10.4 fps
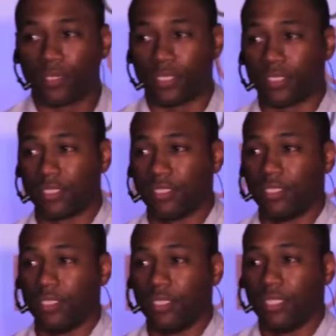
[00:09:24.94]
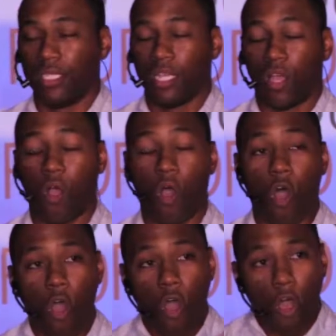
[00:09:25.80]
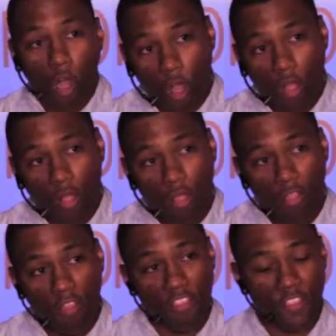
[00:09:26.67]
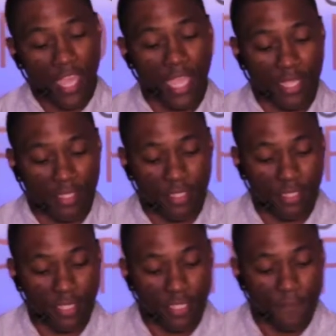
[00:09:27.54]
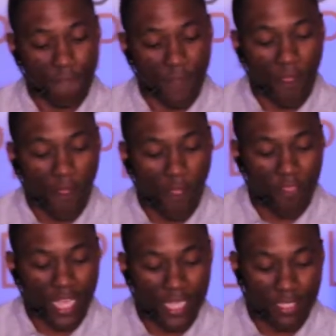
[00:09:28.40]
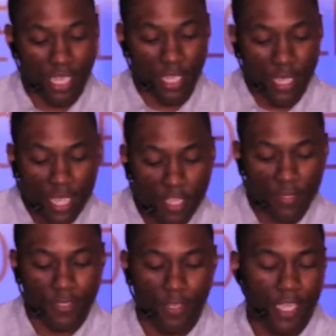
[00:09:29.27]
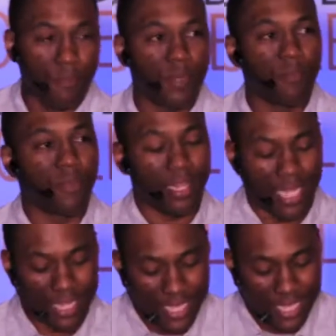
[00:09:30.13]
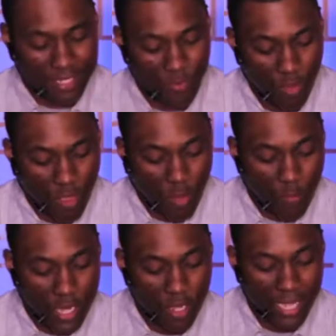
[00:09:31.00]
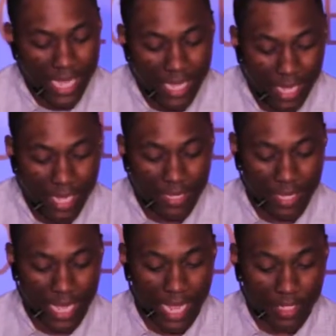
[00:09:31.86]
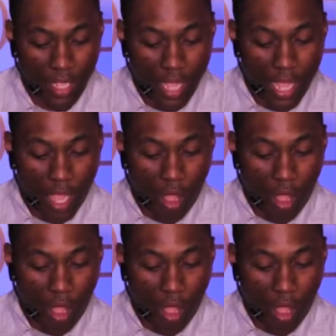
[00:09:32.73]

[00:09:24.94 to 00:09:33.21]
purposes. All things. It can be read like this. We know that